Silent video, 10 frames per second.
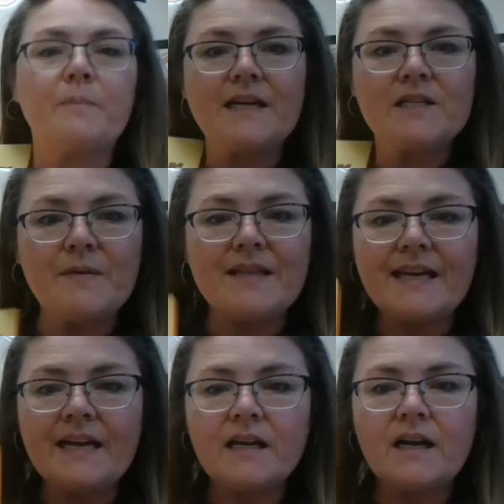makes me
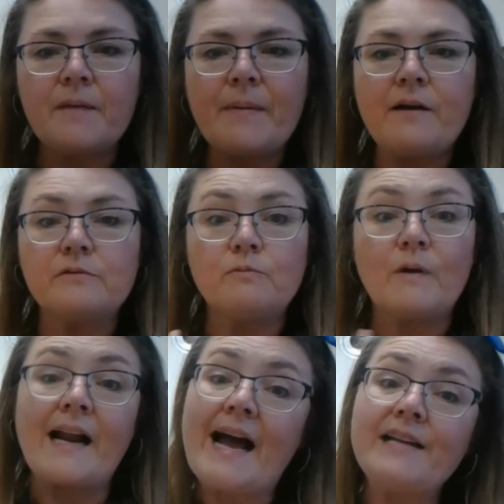think about
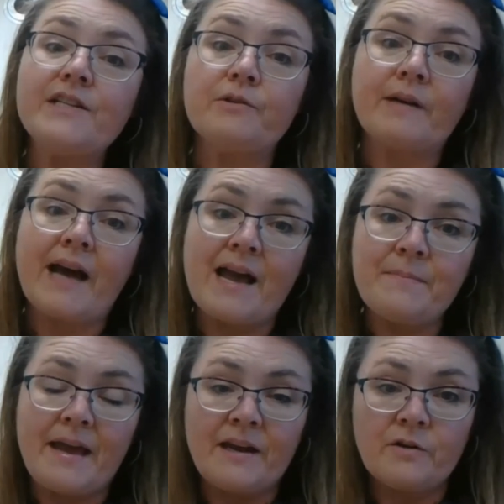what I do when
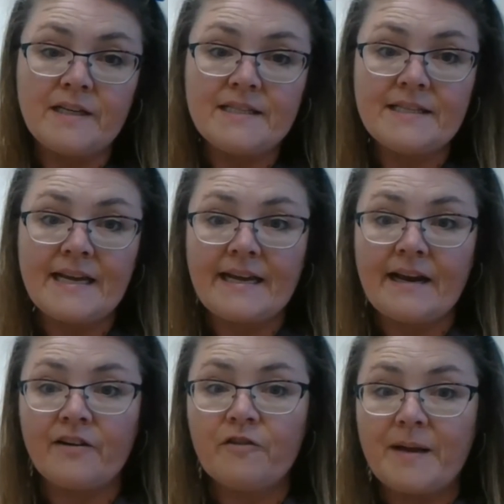I'm angry to take
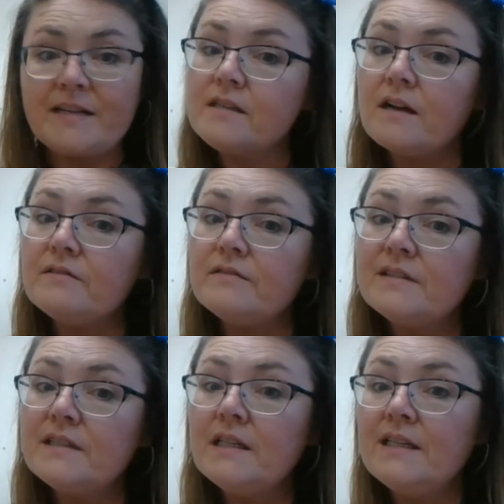care of myself.
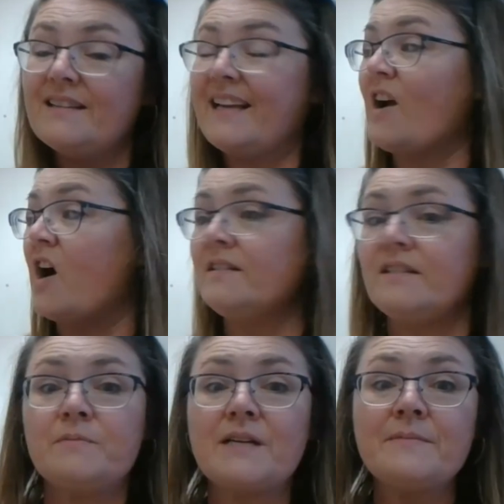Like Anh,
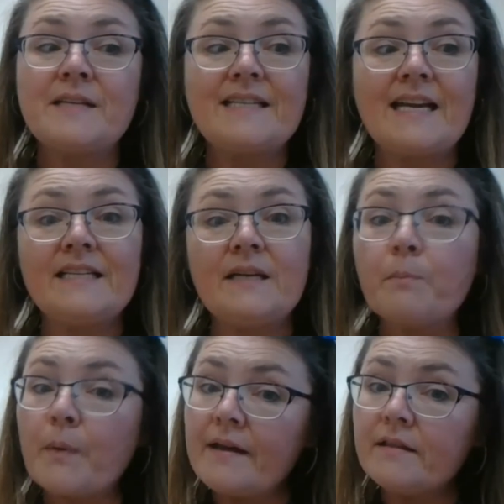sometimes I take
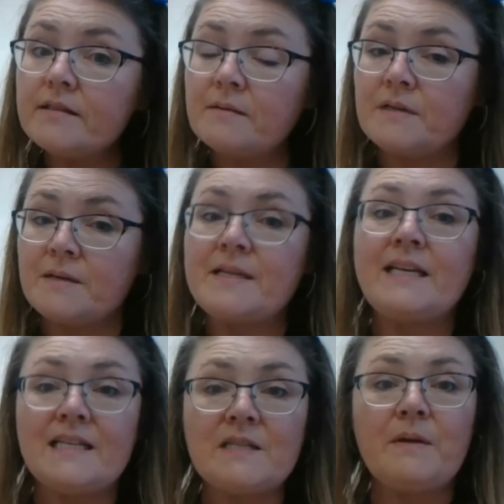deep breaths, sometimes I
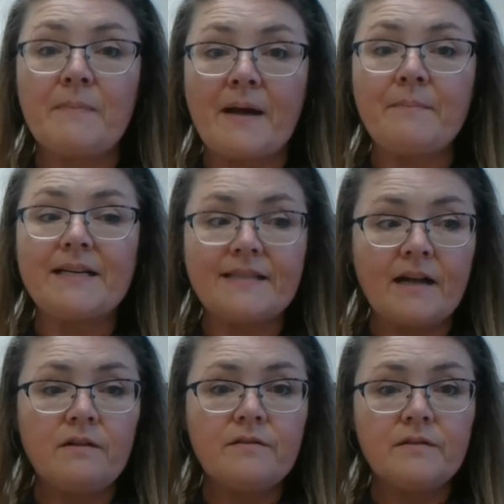need to be by
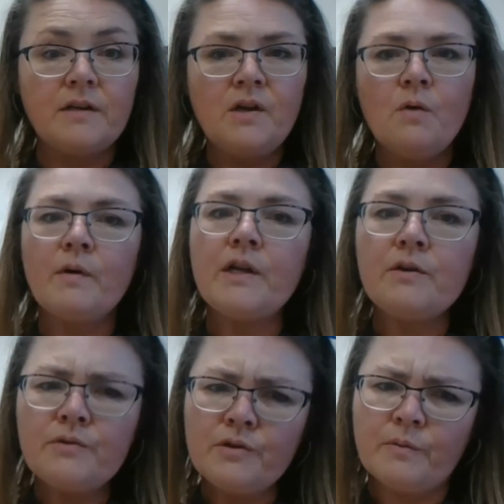myself. What do
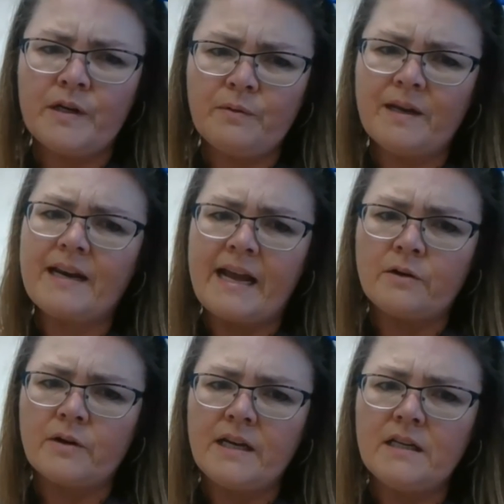you do when you get
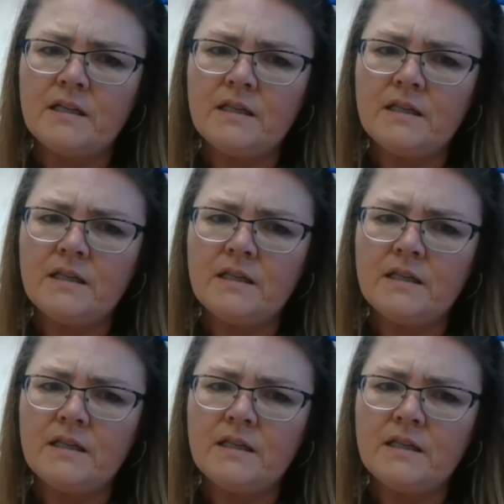angry?